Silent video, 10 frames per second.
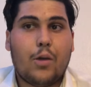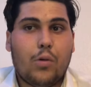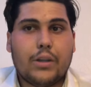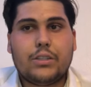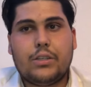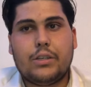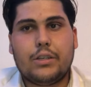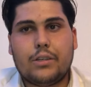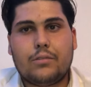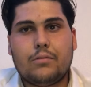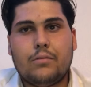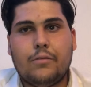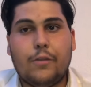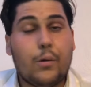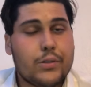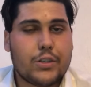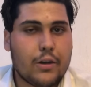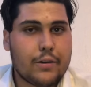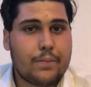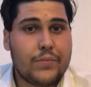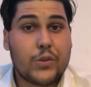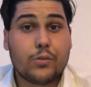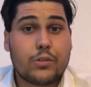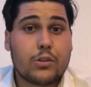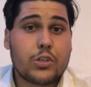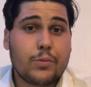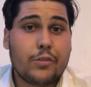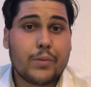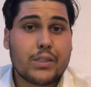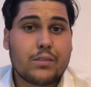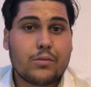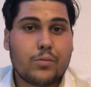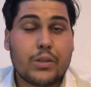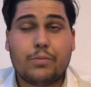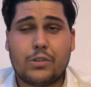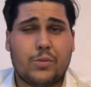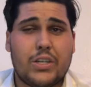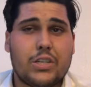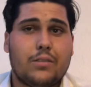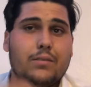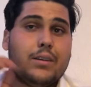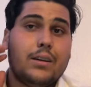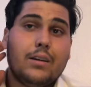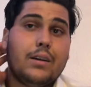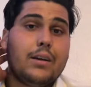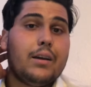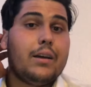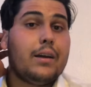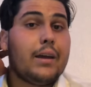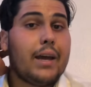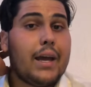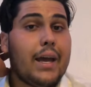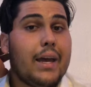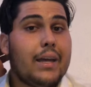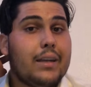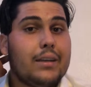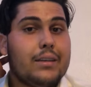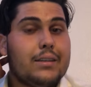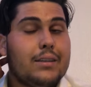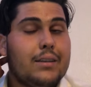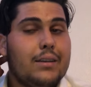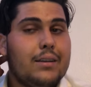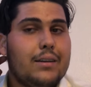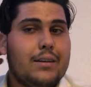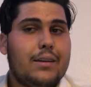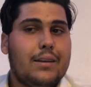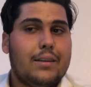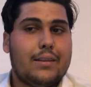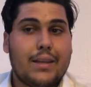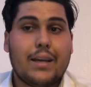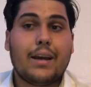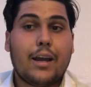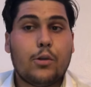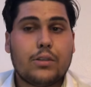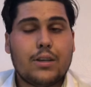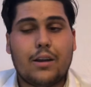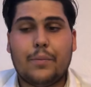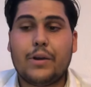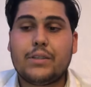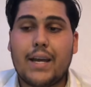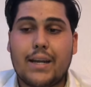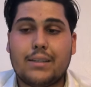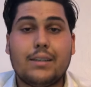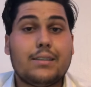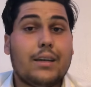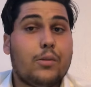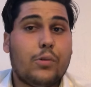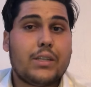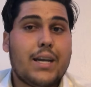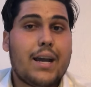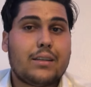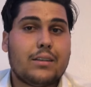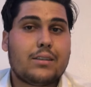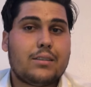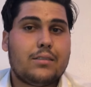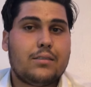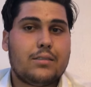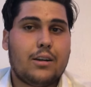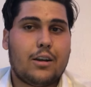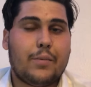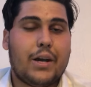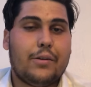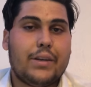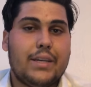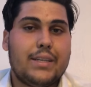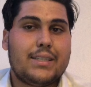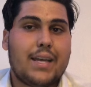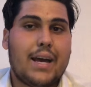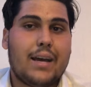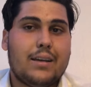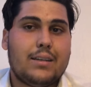wanted to focus on through social movements with persuasion. And then I go to talk about tactics. And what tactics talk about is that